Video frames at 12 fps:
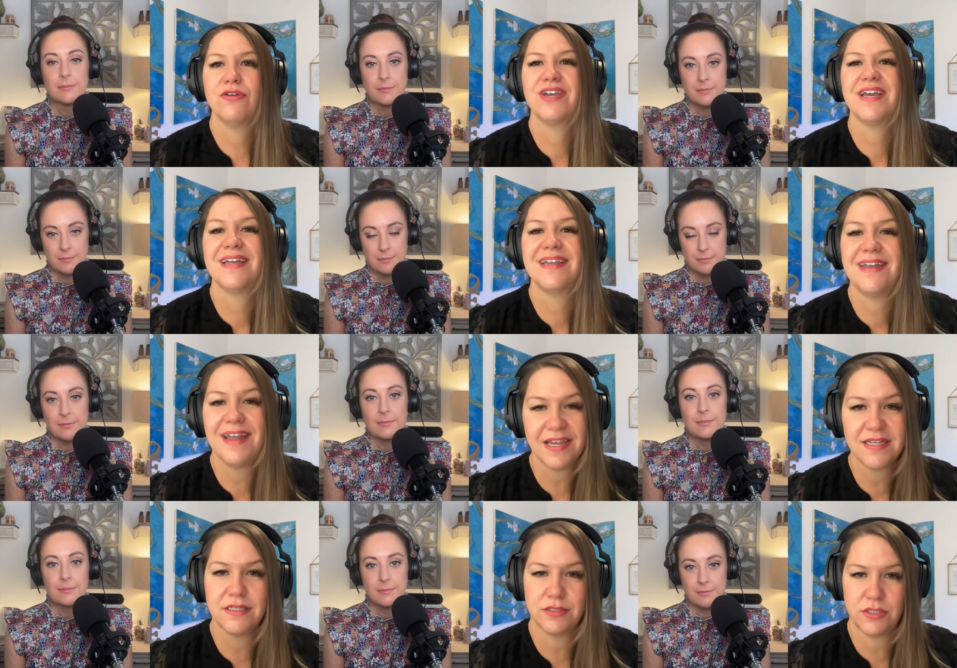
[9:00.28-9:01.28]

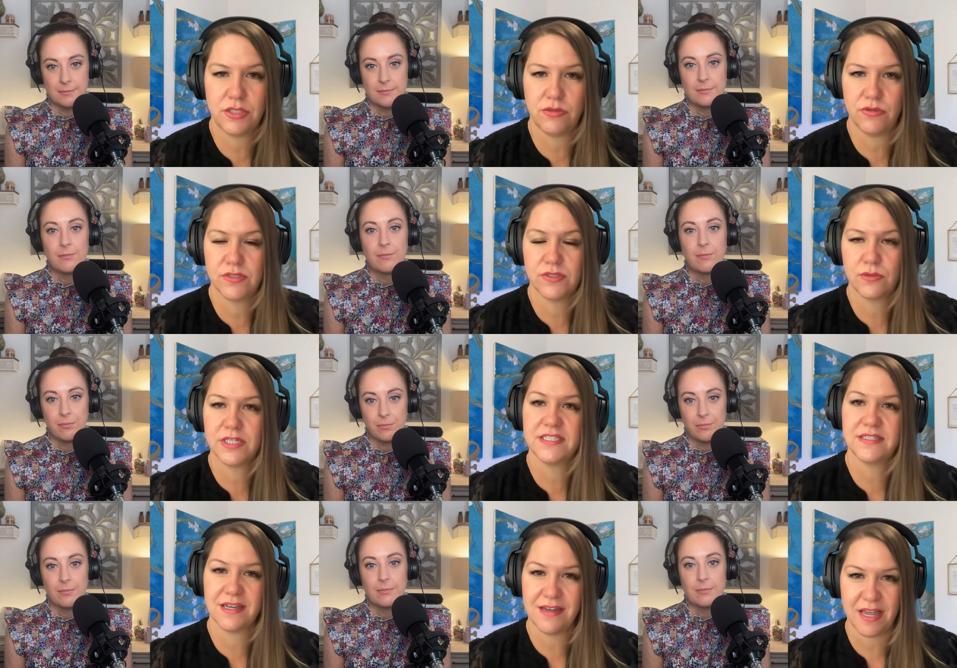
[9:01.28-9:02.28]
Speaker 1: connected to you. The stories
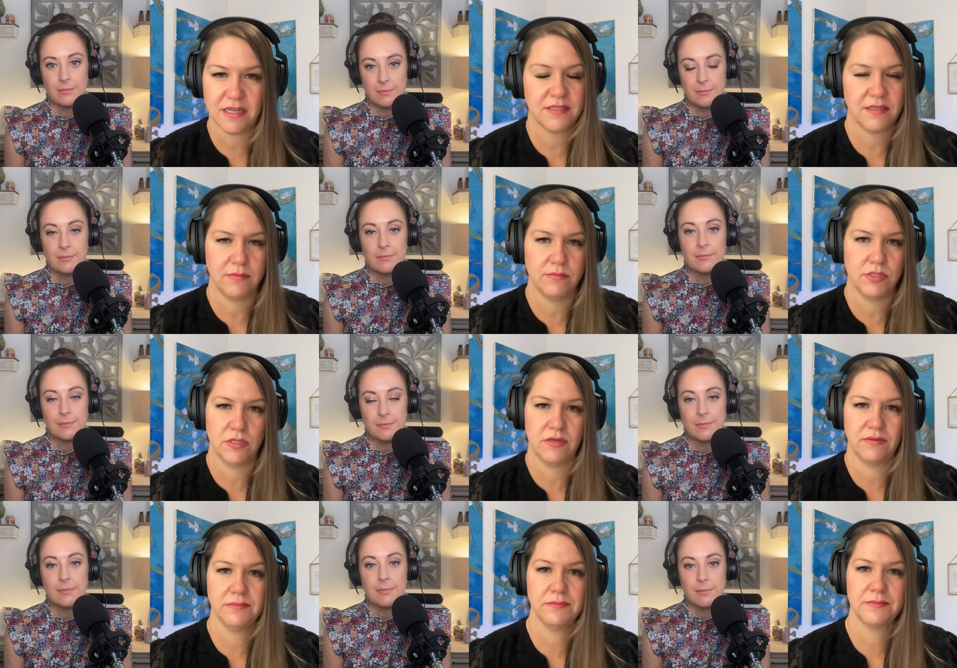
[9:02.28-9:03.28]
connect them to you.
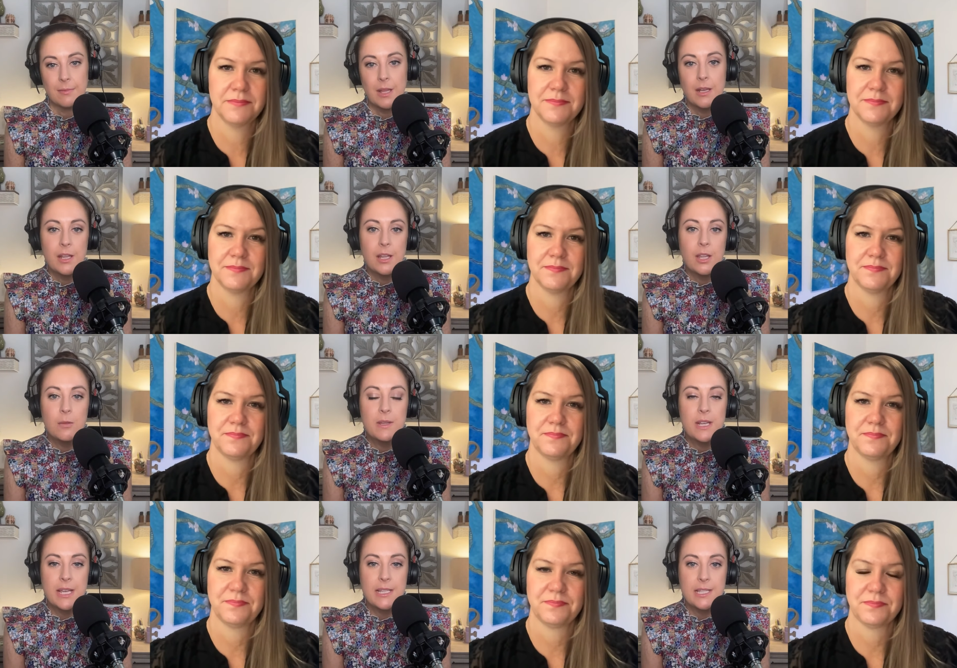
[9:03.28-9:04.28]
Speaker 2: And it
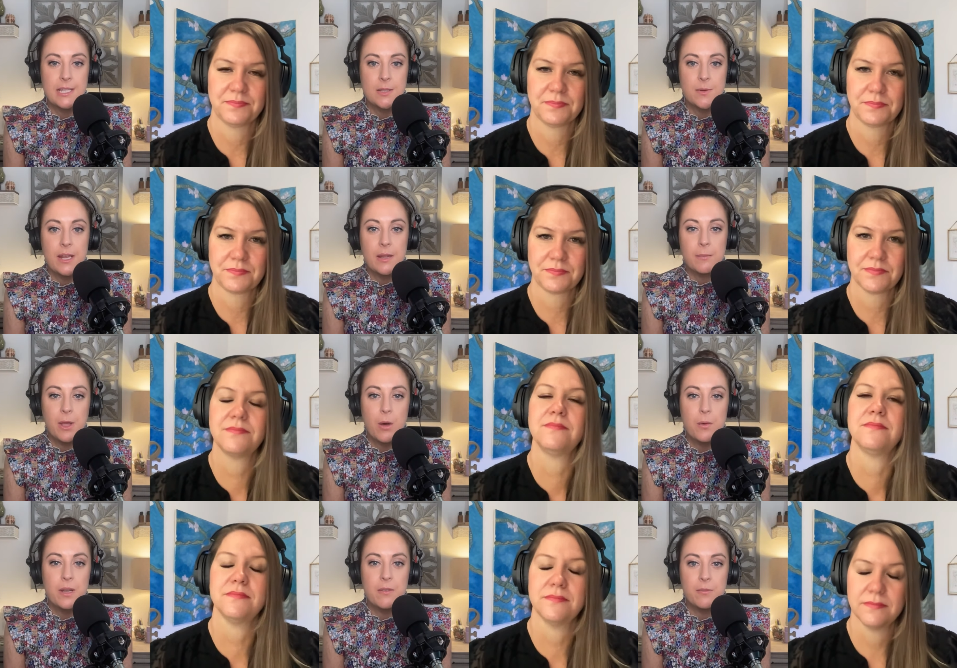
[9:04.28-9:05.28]
humanizes, right? We all
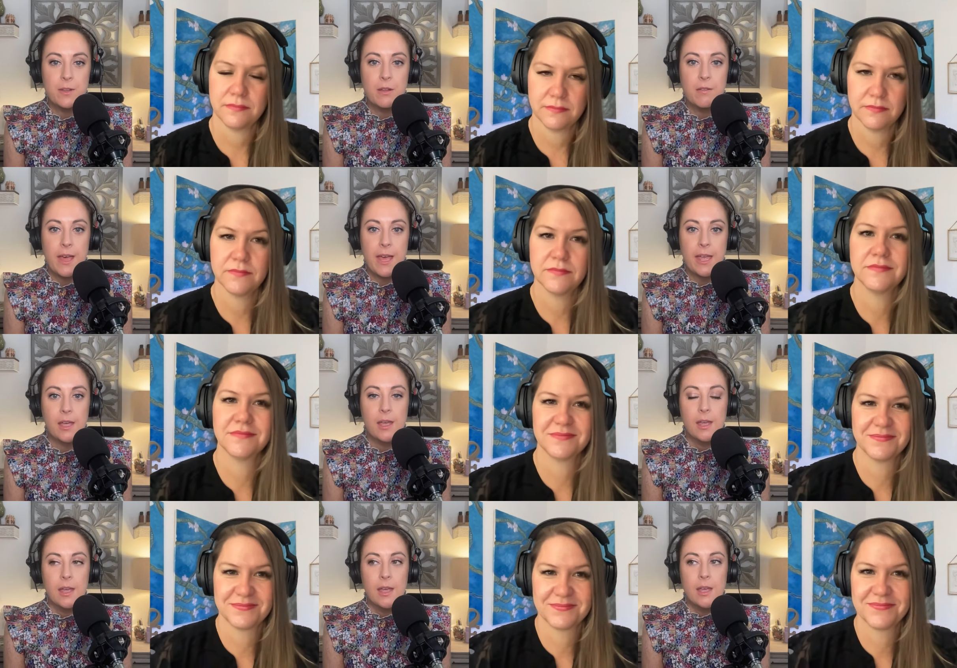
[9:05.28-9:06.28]
want to feel like
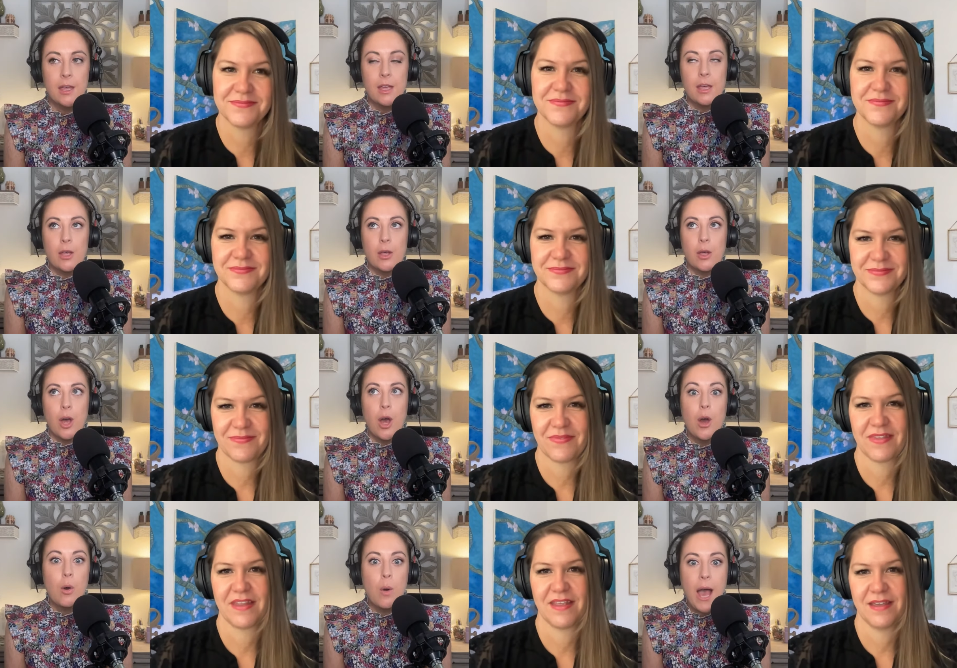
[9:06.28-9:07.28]

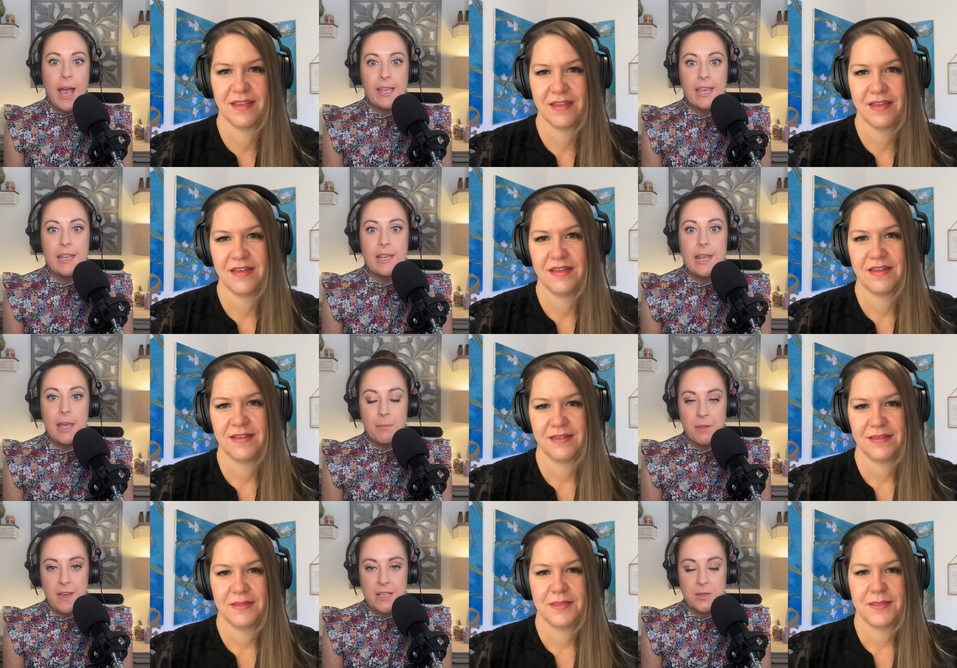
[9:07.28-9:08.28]
oh, I can
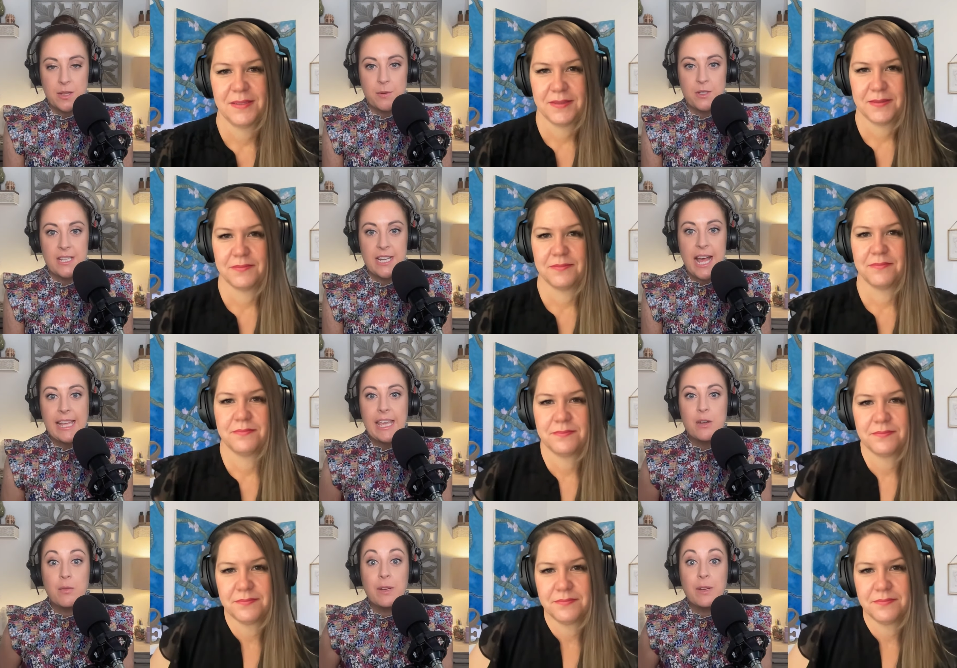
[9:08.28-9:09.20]
empathize with that person. I can